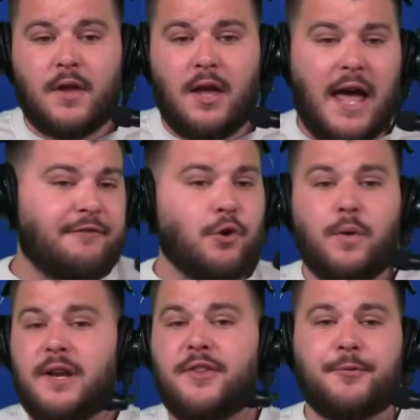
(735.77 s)
have to
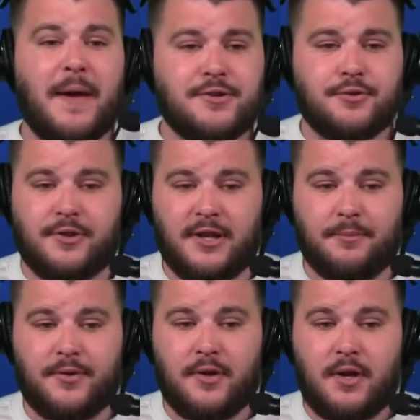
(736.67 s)
win in the special
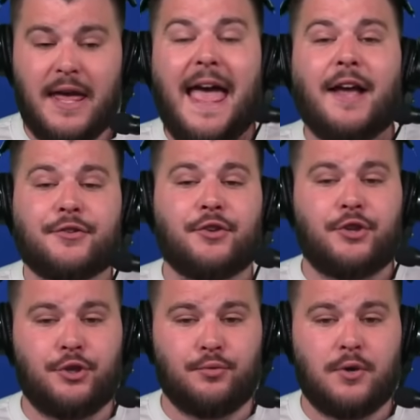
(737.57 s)
teams.
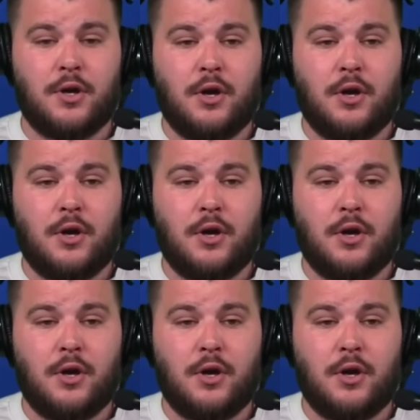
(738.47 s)
Execute.